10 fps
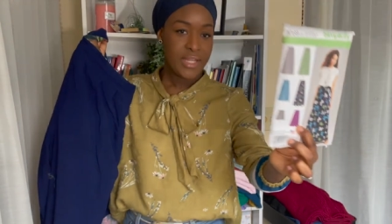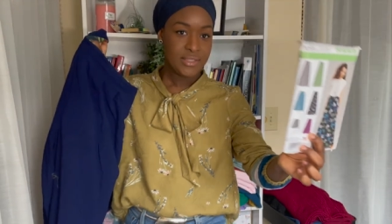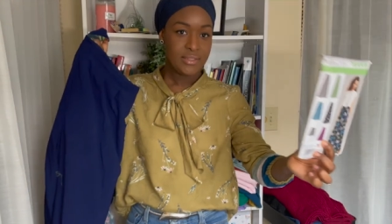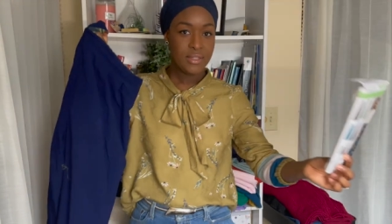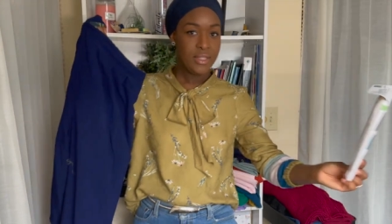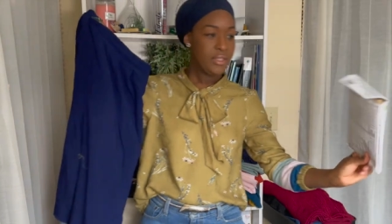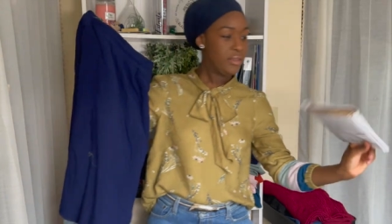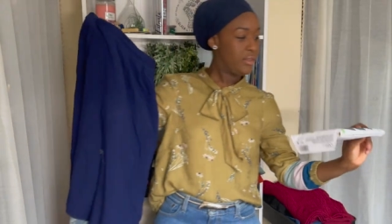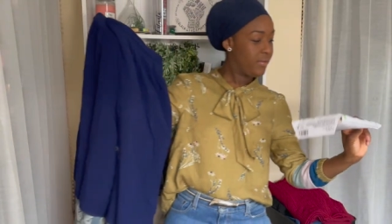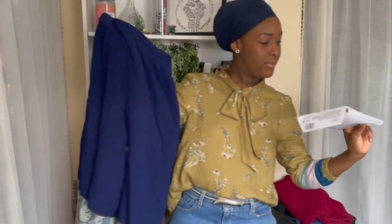that's the
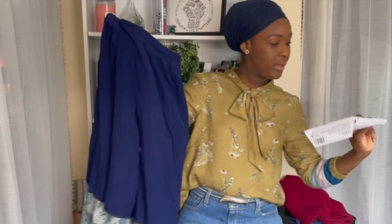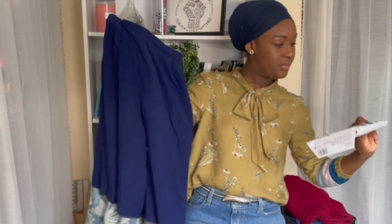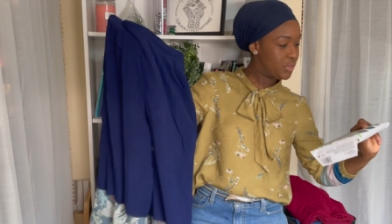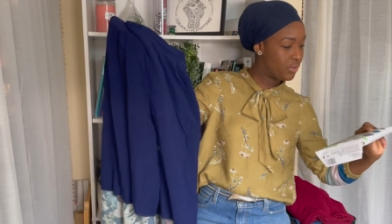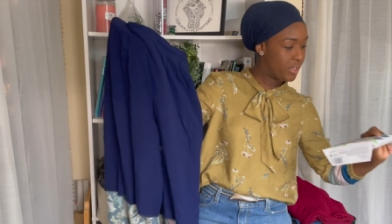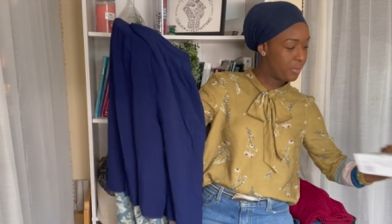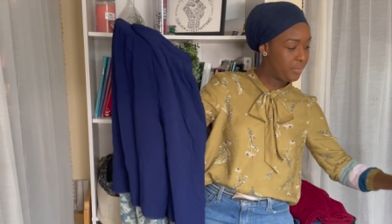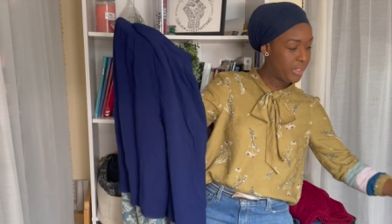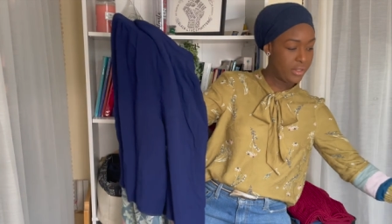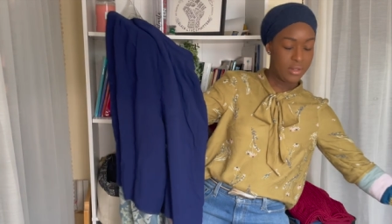length of them. So they're a
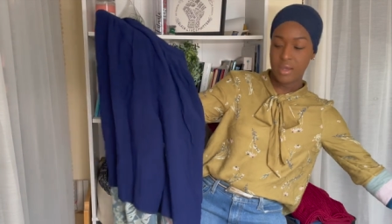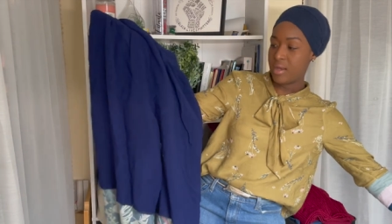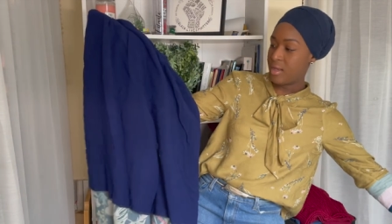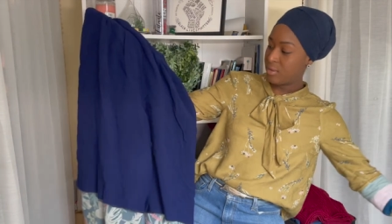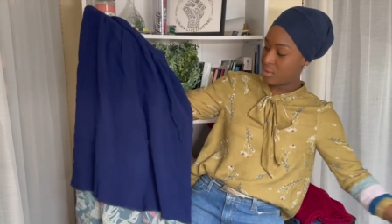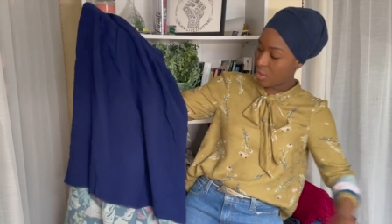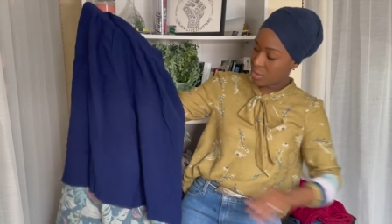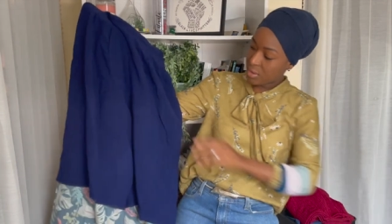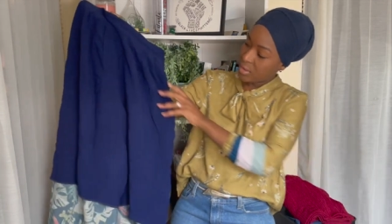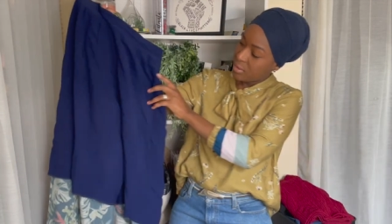bit uh,
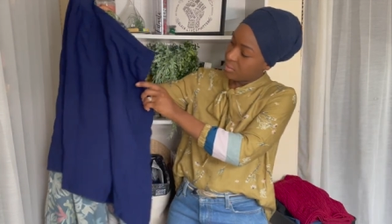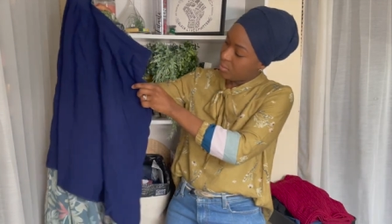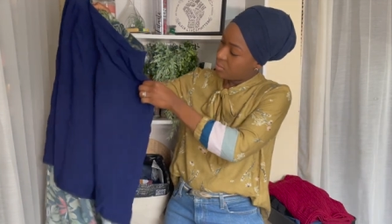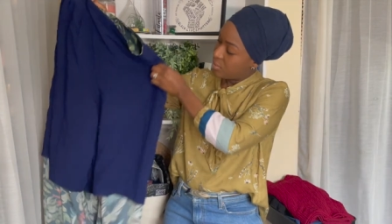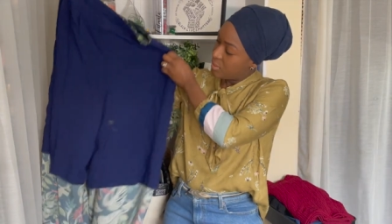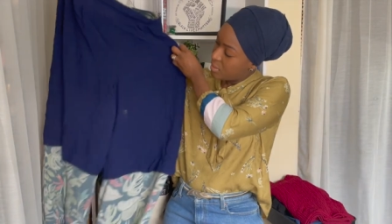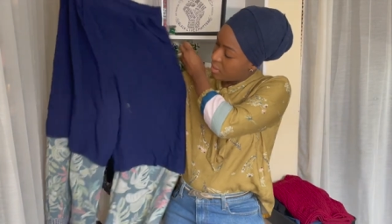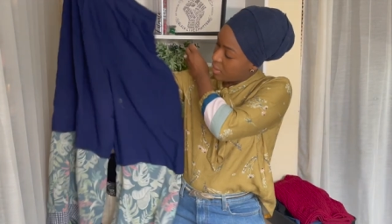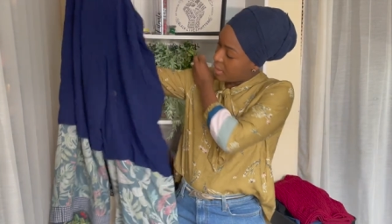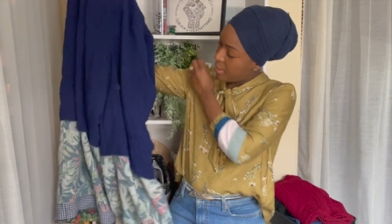longer
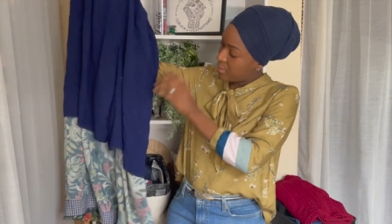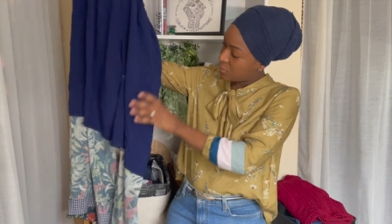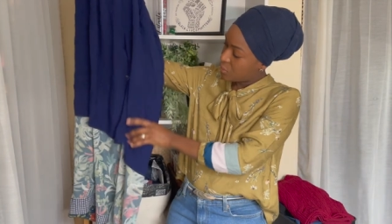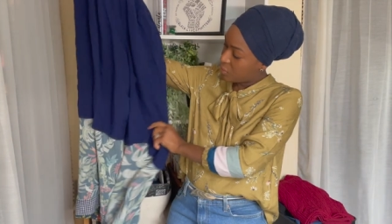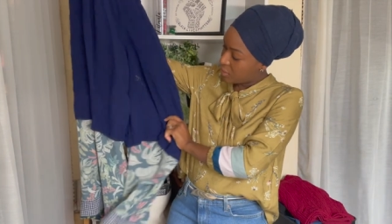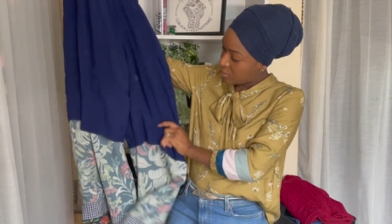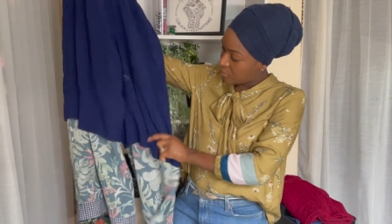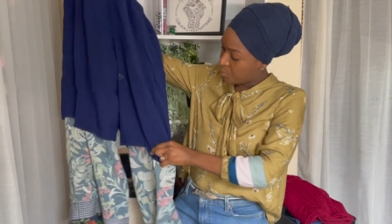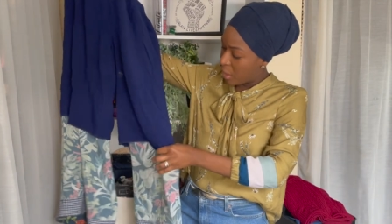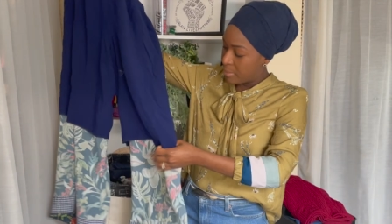so this
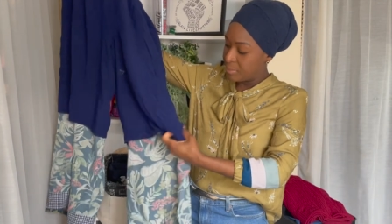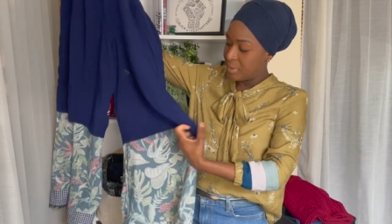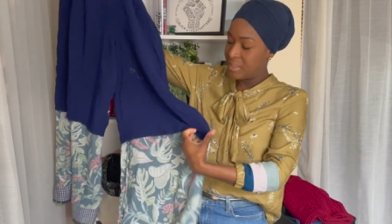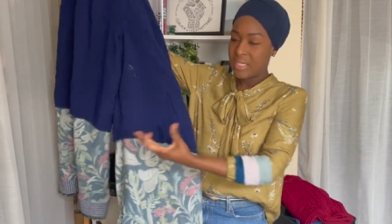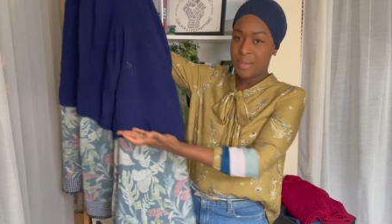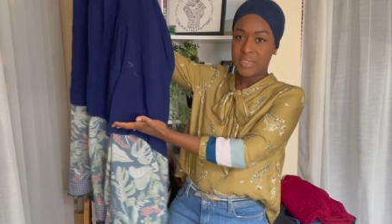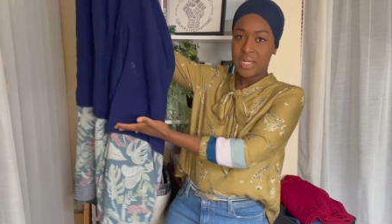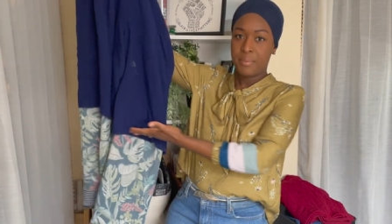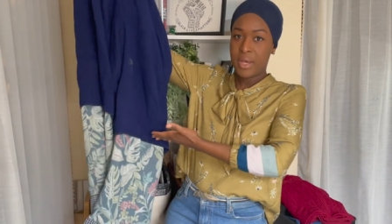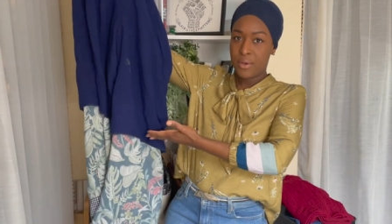probably stops
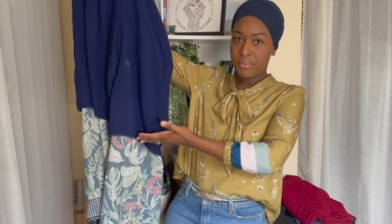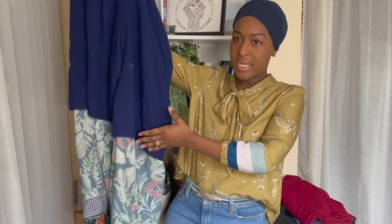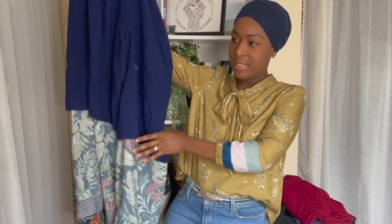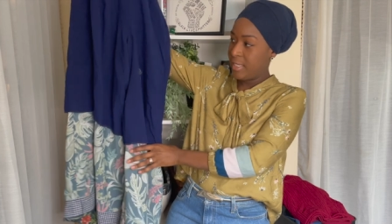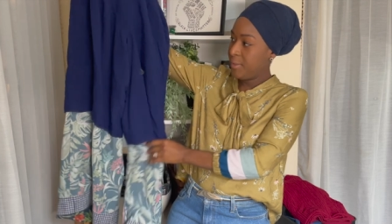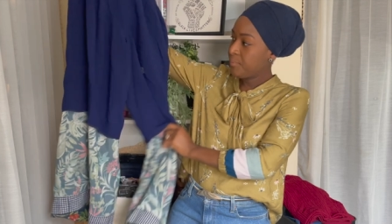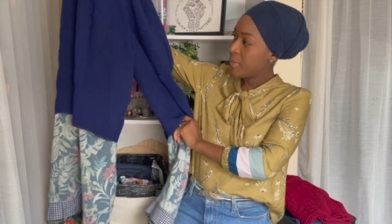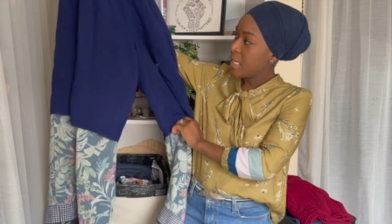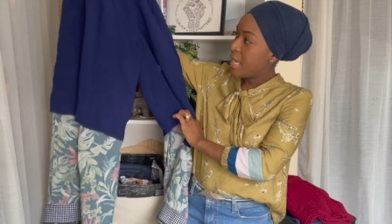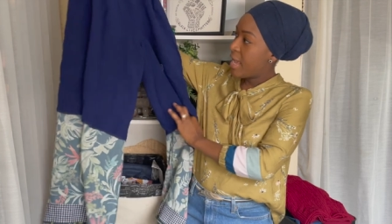at about my knee.
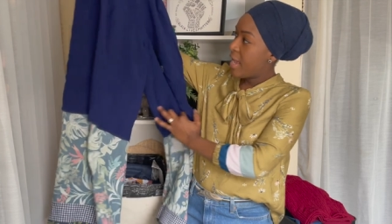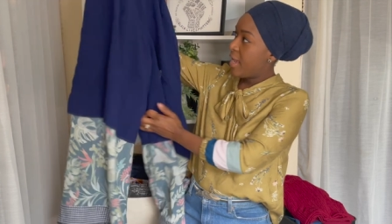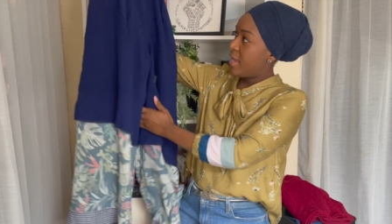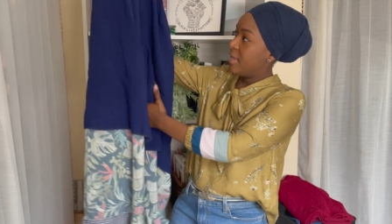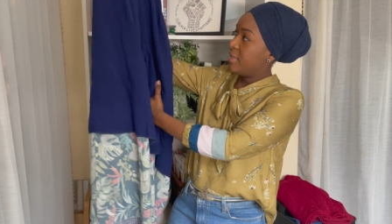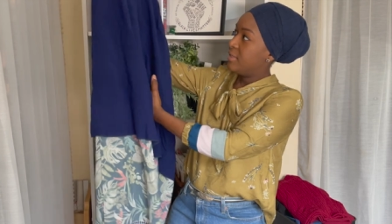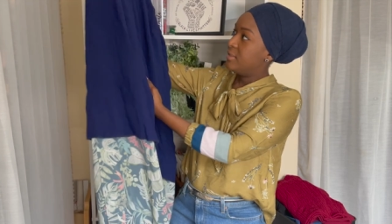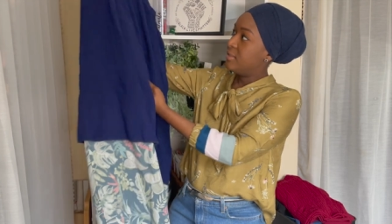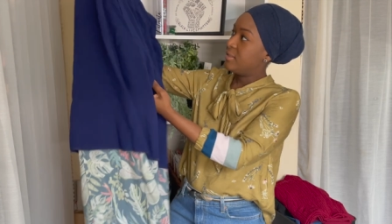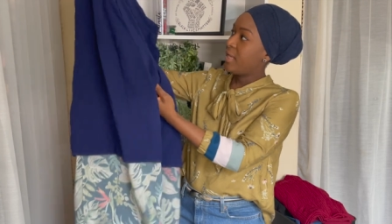
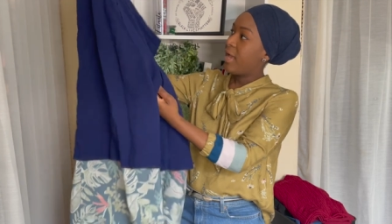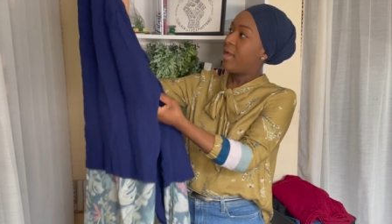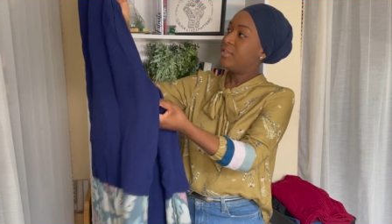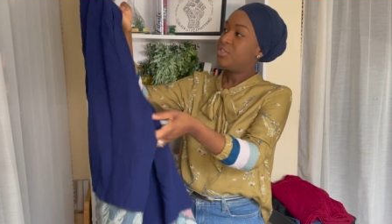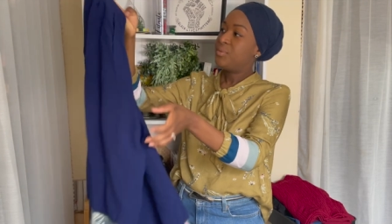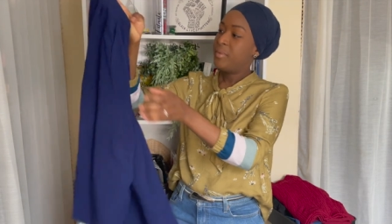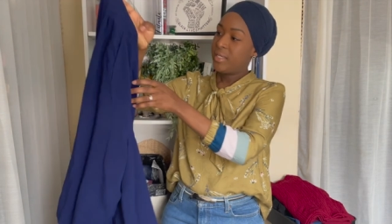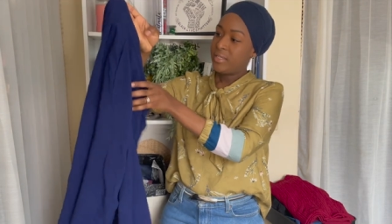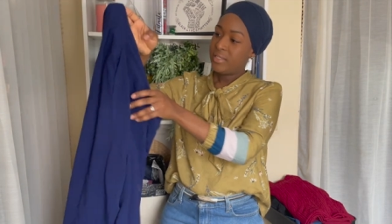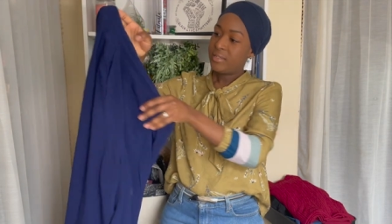And yeah, I just
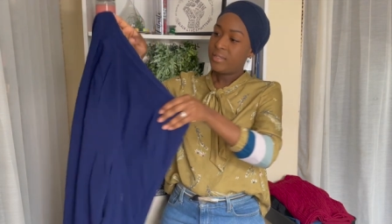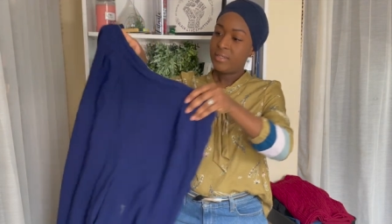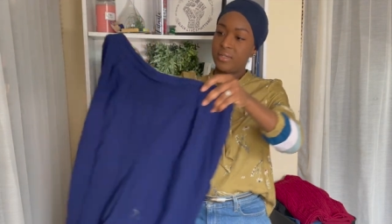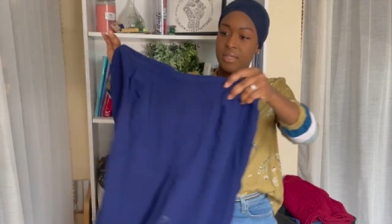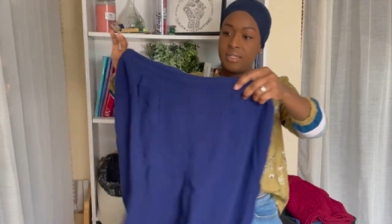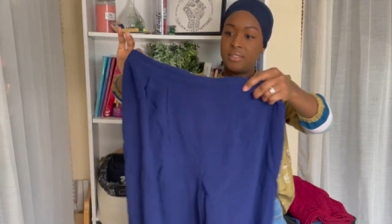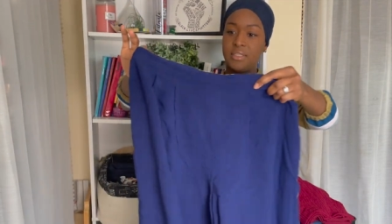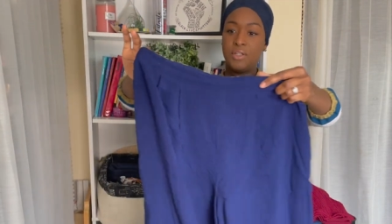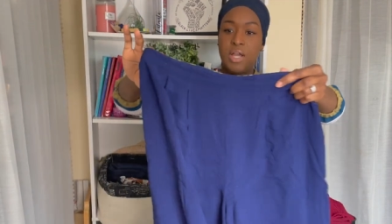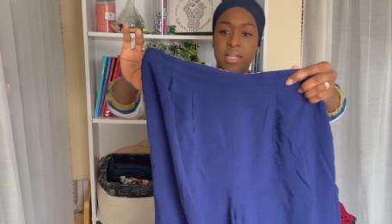made it, it
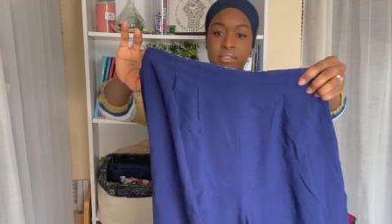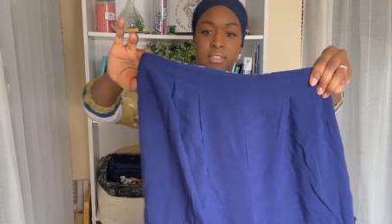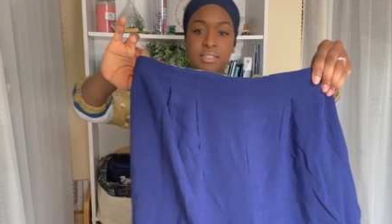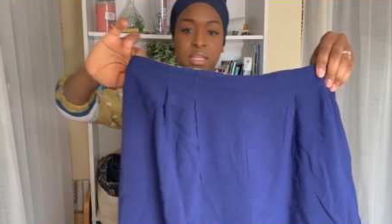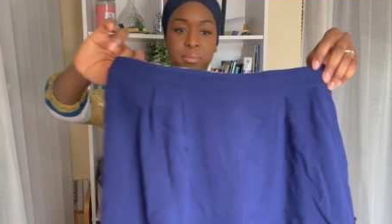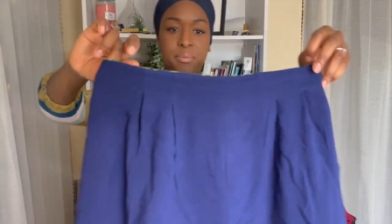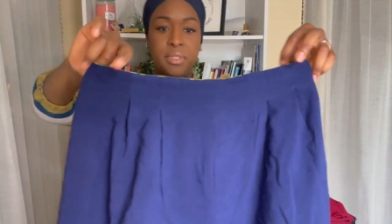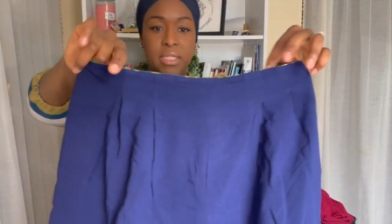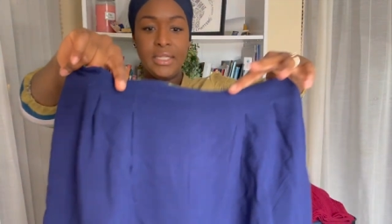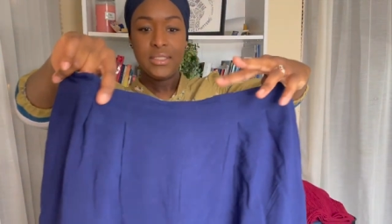still has the same
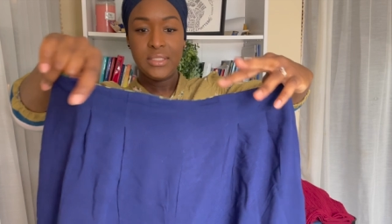pleat